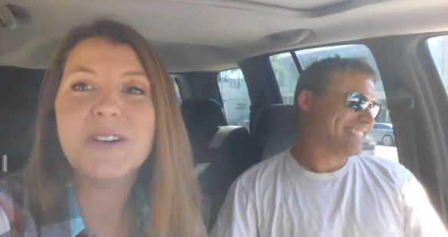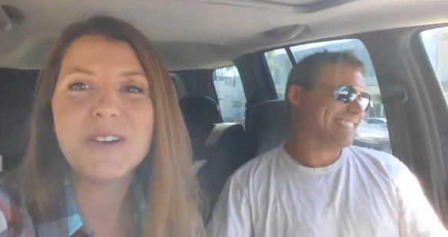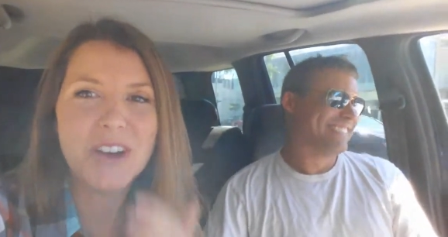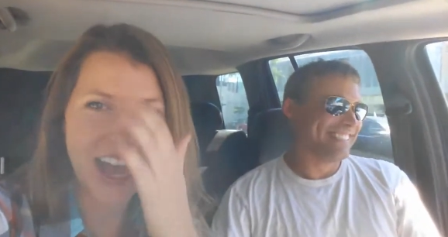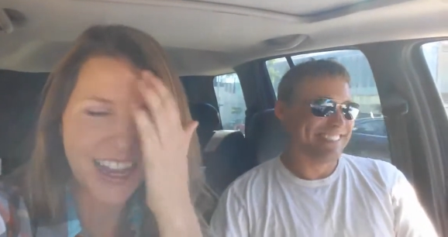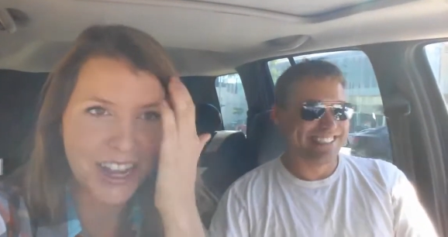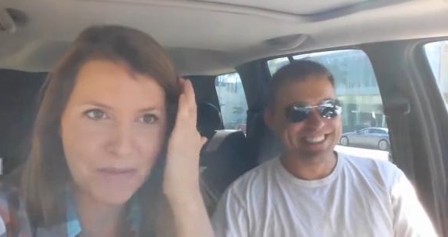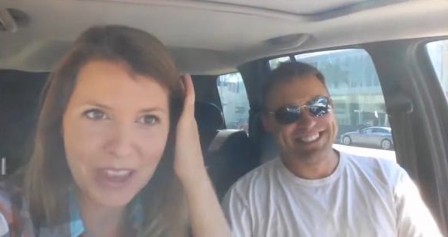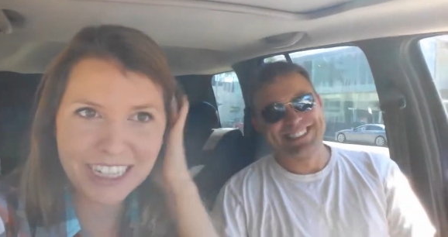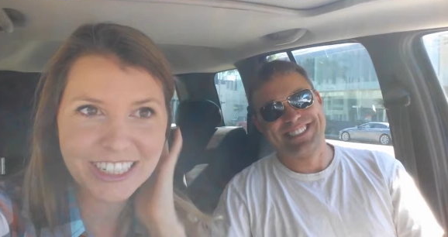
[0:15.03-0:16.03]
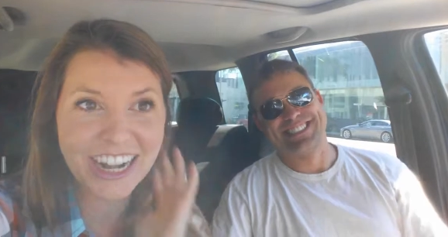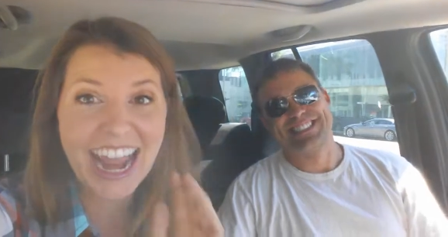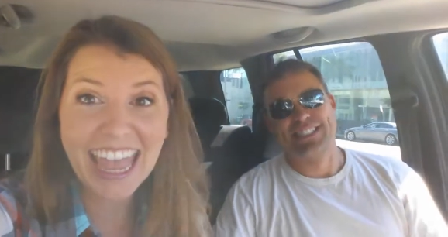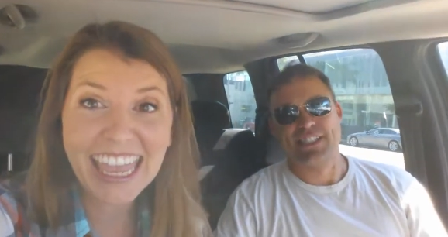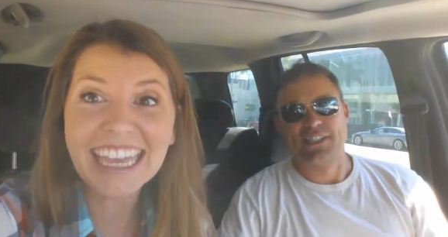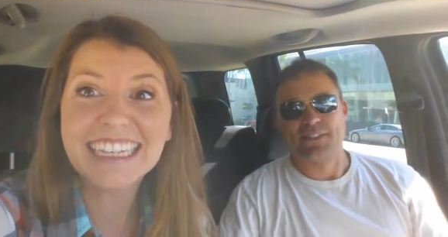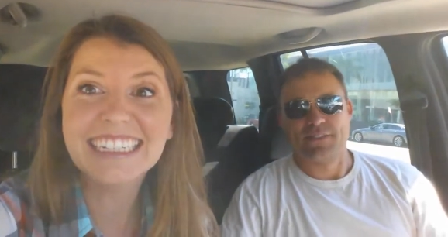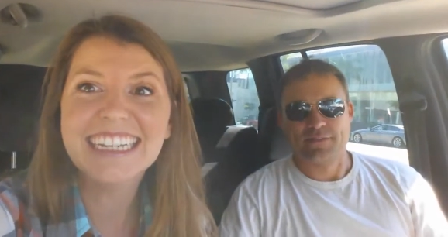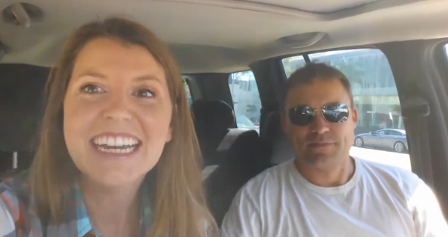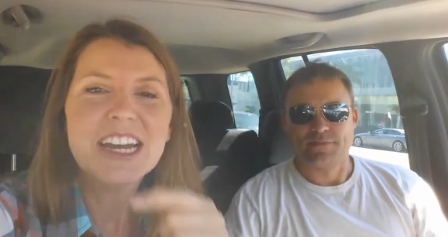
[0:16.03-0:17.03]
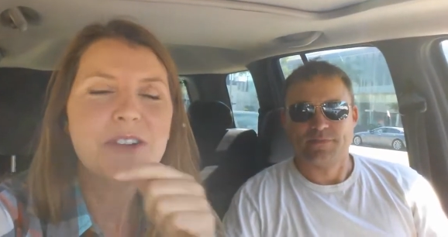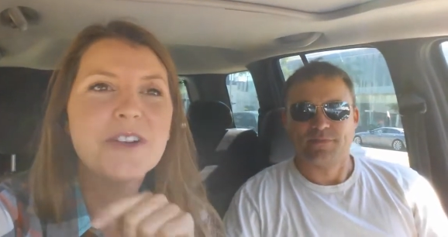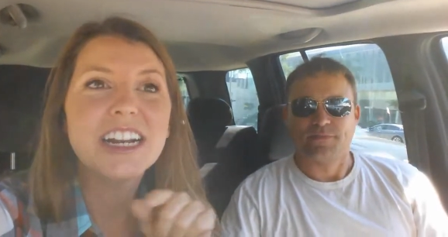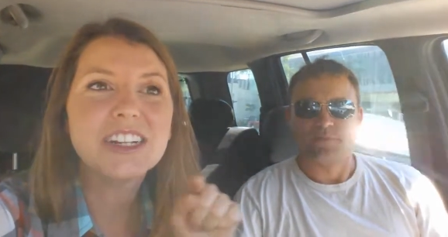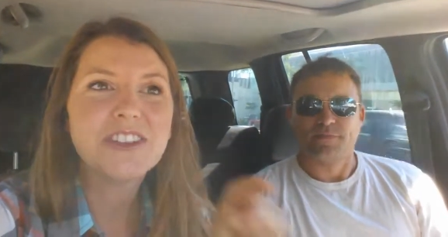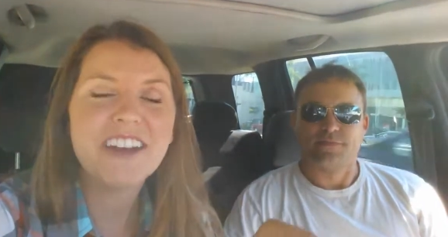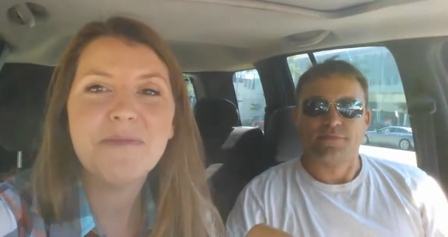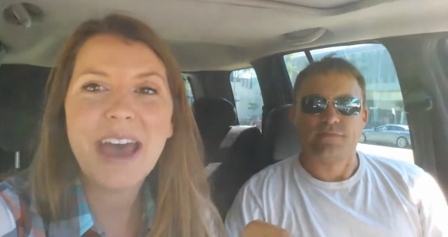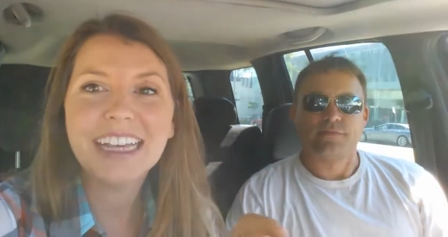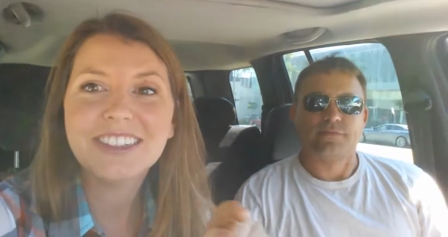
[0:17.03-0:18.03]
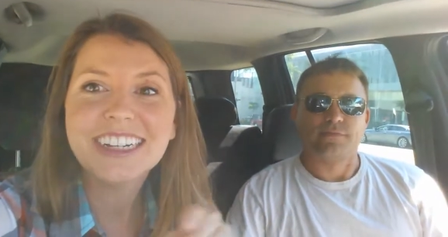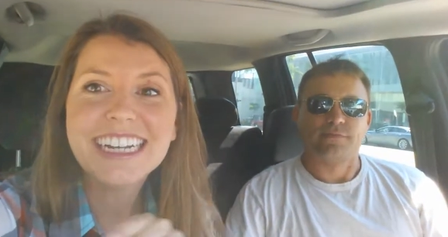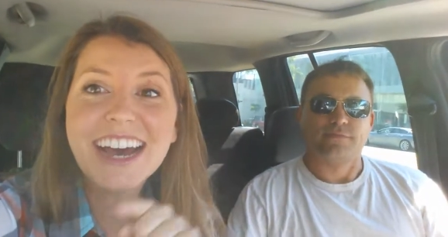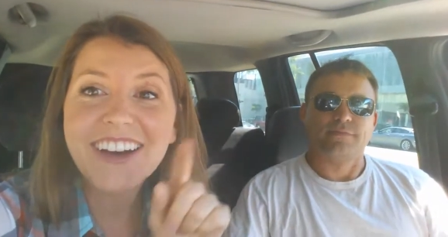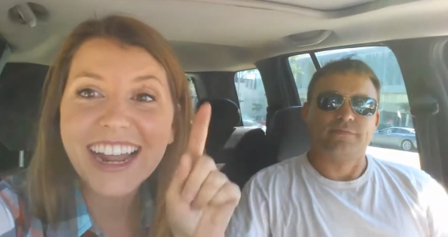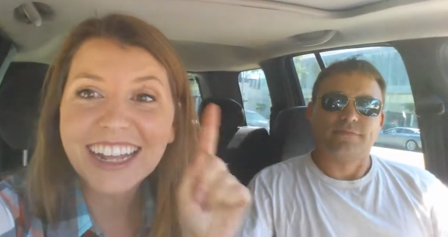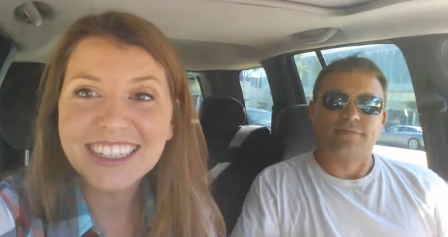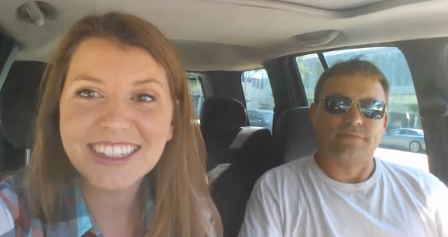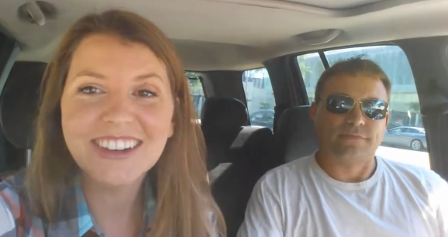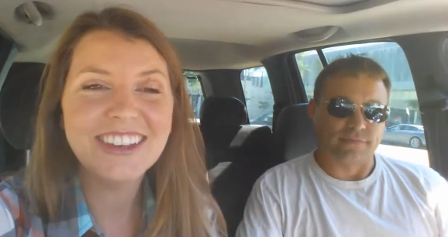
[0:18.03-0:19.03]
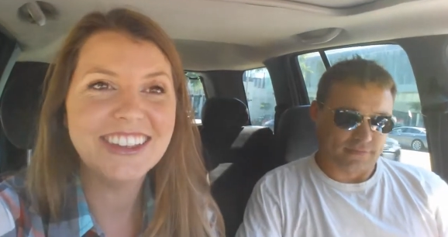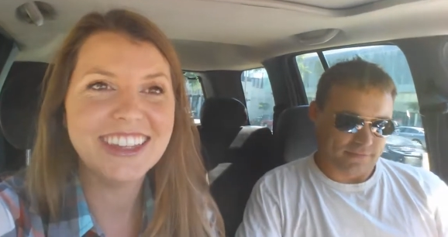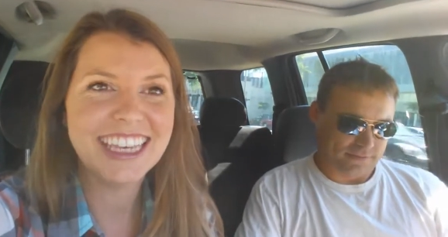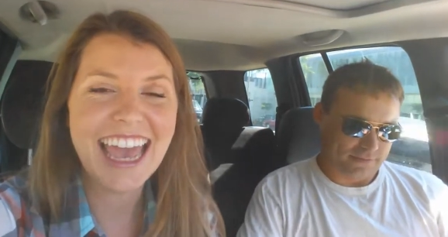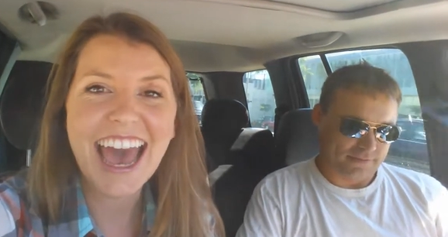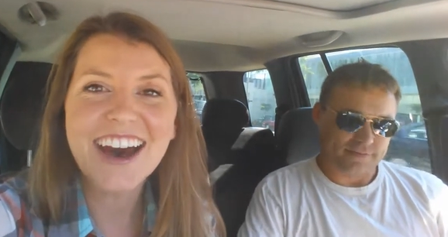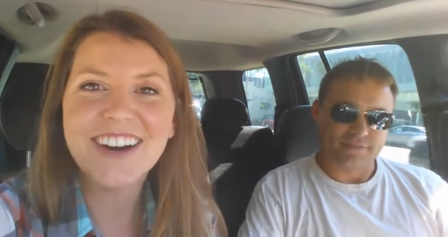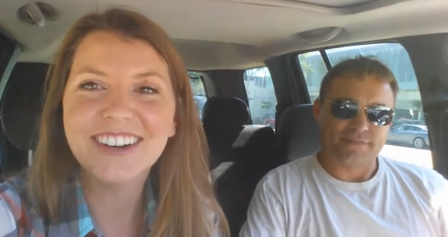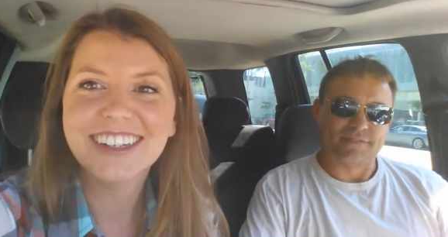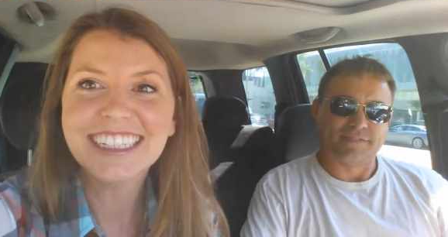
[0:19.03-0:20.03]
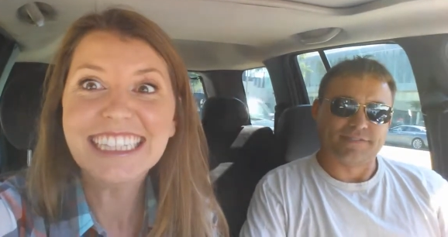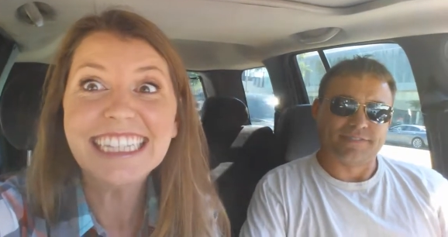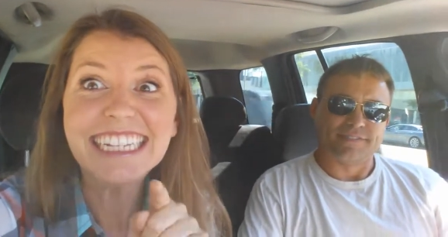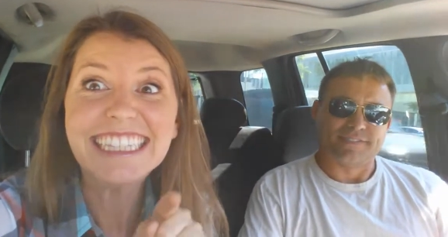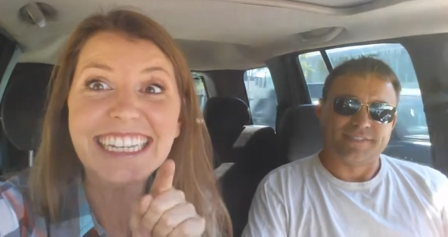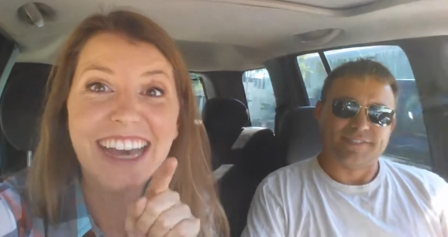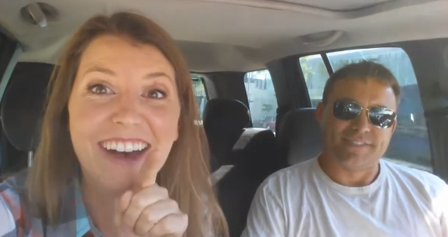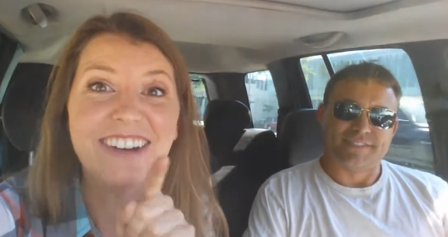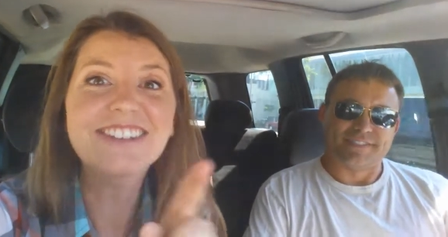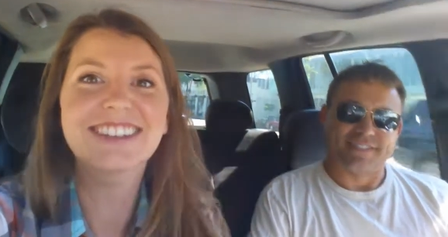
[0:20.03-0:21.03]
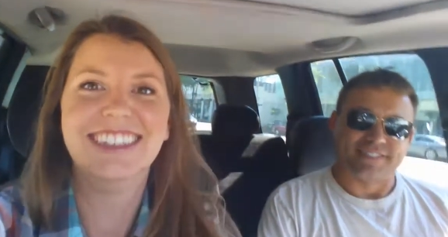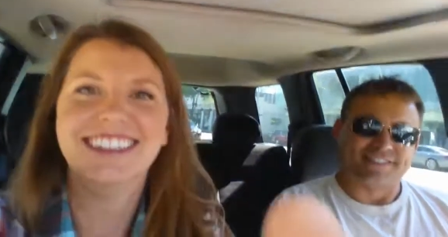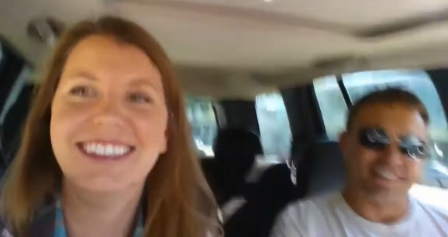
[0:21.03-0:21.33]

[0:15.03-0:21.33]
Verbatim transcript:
Speaker 1: so cool. I got a picture and we're gonna drive past right now and I'll show you the cow. Let's go.